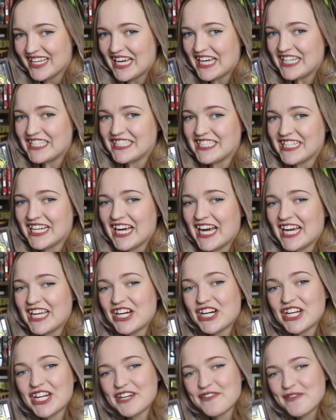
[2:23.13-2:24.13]
And I
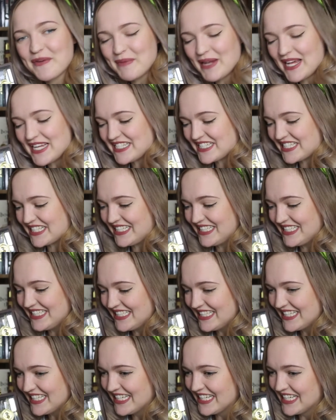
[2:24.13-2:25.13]
got it from London,
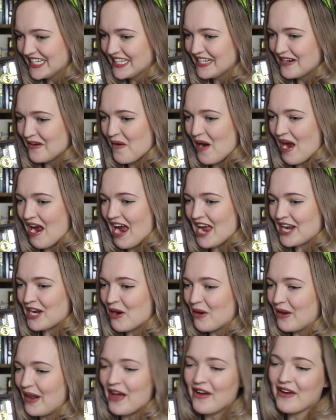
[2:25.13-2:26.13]
where I
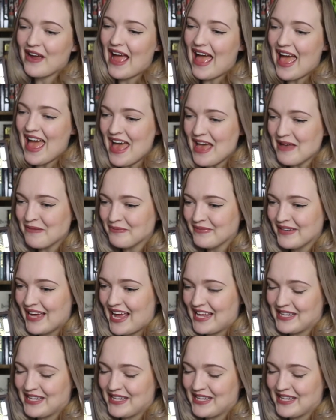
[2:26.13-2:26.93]
no longer am.